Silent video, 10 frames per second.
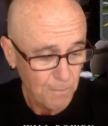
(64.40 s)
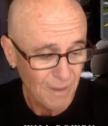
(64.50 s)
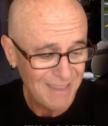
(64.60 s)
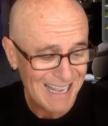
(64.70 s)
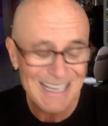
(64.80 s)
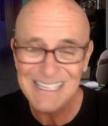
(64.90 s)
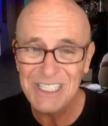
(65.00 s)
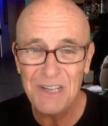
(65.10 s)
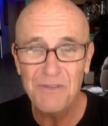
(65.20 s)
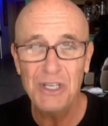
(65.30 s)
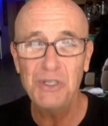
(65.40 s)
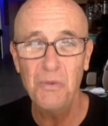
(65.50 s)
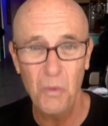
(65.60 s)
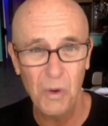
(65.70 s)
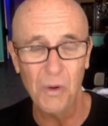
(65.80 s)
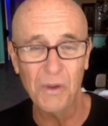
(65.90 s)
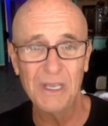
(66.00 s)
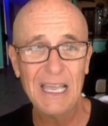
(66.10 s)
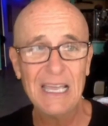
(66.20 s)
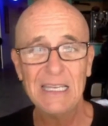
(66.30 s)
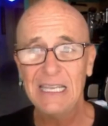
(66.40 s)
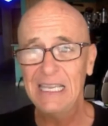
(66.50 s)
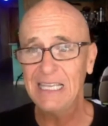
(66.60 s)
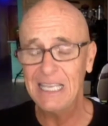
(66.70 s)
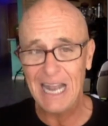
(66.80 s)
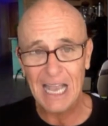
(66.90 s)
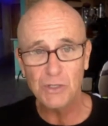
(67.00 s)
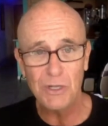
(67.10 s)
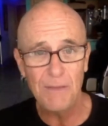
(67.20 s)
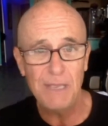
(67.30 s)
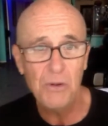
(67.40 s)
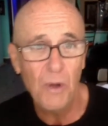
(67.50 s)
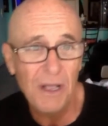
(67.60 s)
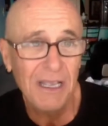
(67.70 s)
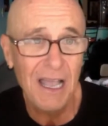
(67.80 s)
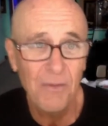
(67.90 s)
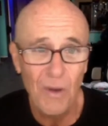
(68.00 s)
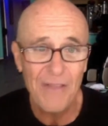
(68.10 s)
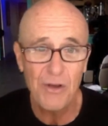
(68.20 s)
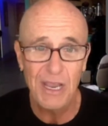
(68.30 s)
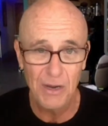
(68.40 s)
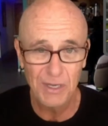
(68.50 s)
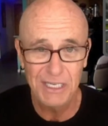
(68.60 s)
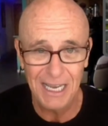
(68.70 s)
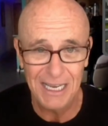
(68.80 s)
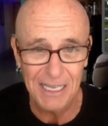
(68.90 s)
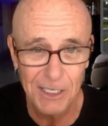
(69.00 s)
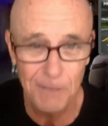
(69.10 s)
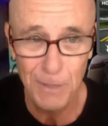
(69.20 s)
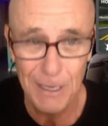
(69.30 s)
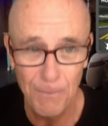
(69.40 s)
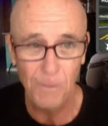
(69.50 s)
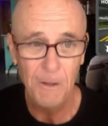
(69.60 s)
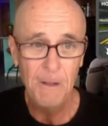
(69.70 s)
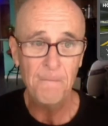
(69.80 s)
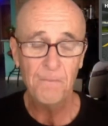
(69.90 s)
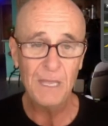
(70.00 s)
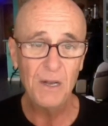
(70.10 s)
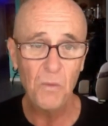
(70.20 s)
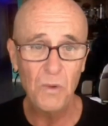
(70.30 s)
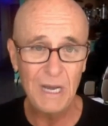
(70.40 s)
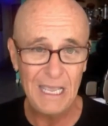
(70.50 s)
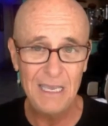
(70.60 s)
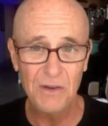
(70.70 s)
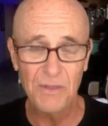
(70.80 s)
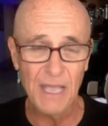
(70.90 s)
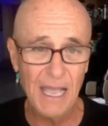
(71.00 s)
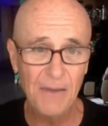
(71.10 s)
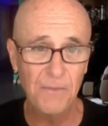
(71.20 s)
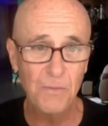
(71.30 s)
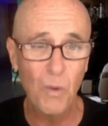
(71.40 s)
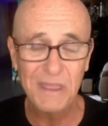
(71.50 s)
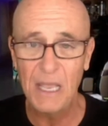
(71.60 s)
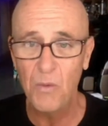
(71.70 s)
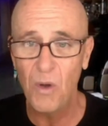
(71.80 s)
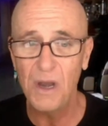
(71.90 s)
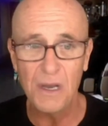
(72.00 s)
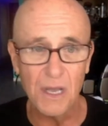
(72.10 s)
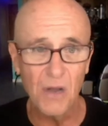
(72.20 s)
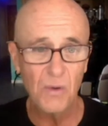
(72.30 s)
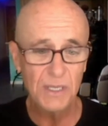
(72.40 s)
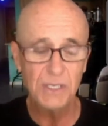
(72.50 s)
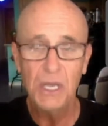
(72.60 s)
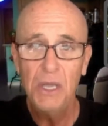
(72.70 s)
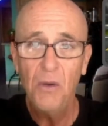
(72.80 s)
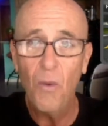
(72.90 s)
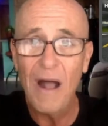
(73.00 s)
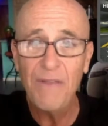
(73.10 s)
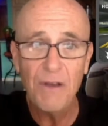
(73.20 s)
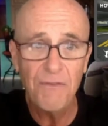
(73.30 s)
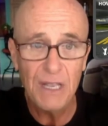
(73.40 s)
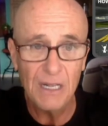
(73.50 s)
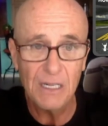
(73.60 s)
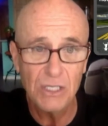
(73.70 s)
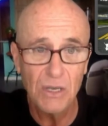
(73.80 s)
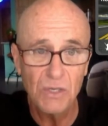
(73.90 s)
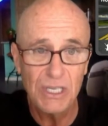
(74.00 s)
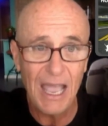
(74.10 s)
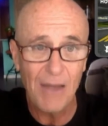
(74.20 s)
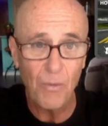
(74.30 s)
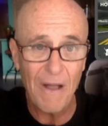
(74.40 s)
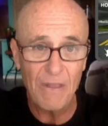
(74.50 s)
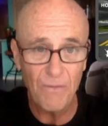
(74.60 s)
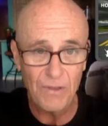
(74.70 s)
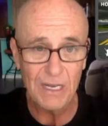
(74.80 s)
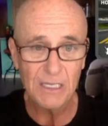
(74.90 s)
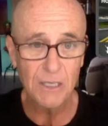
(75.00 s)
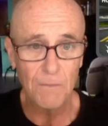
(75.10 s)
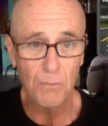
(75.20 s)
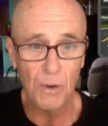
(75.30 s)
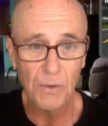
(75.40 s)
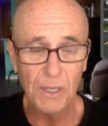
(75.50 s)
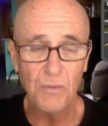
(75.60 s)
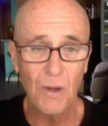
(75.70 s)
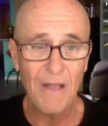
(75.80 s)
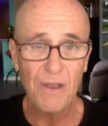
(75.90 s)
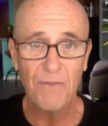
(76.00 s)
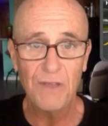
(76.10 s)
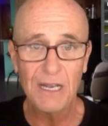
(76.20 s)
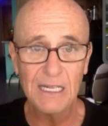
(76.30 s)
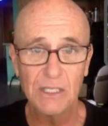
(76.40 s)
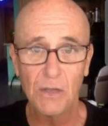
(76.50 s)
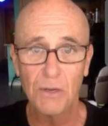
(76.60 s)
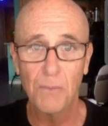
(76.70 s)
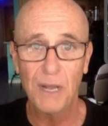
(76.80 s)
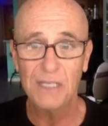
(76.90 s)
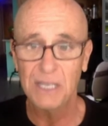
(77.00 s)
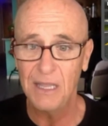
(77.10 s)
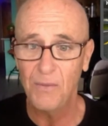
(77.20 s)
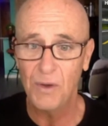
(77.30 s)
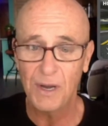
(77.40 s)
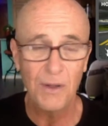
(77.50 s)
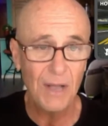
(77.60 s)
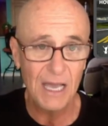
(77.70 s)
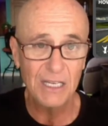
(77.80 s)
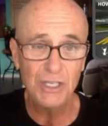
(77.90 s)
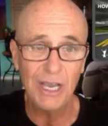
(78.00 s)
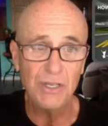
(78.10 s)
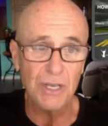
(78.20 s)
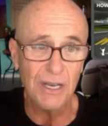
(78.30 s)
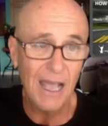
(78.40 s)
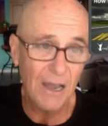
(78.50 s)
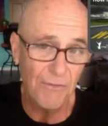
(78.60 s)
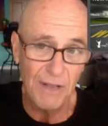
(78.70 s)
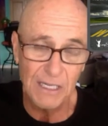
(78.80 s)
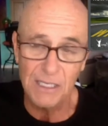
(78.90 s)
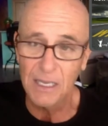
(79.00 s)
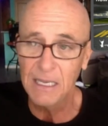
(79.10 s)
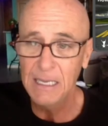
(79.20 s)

that kind of stuff doesn't work and it can actually be quite, rather irritating to people they don't want to hear that what they want to know is why they're feeling so sad why they're feeling so broken why they're feeling so depressed and they want to know how to change it how to fix it